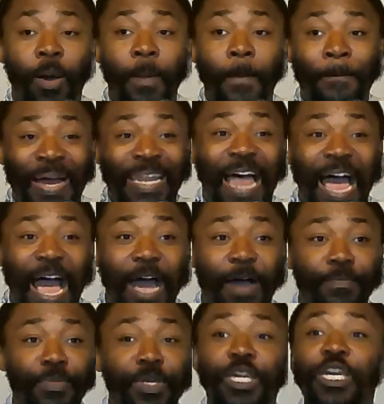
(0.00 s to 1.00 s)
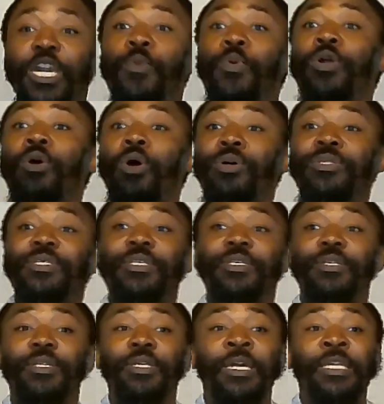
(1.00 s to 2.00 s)
Balaam, it will cost
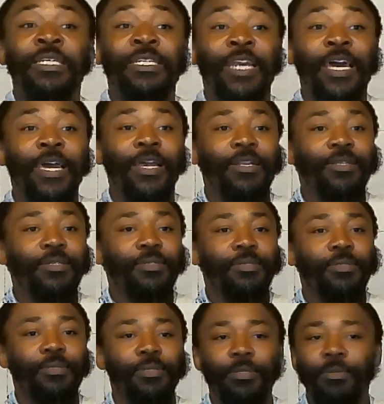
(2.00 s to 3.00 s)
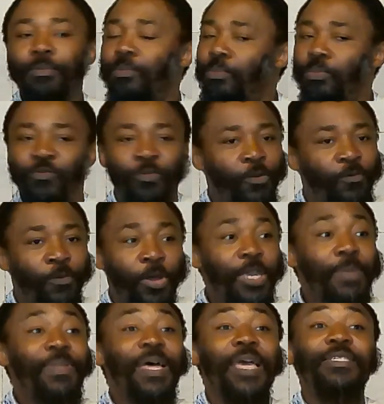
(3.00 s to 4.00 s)
Israel. But for
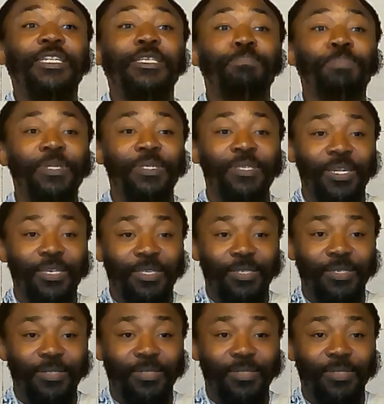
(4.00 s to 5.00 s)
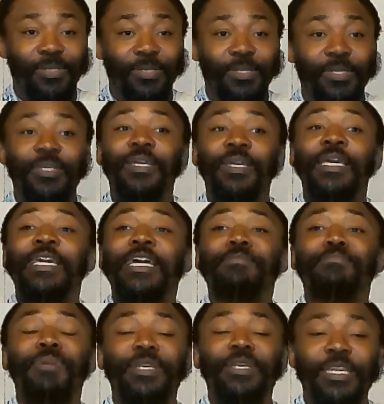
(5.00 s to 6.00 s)
him, that business. He gets
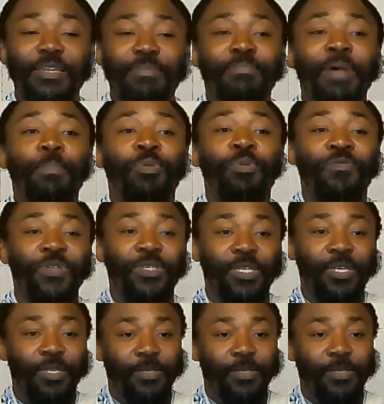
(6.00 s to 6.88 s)
money by prophecy.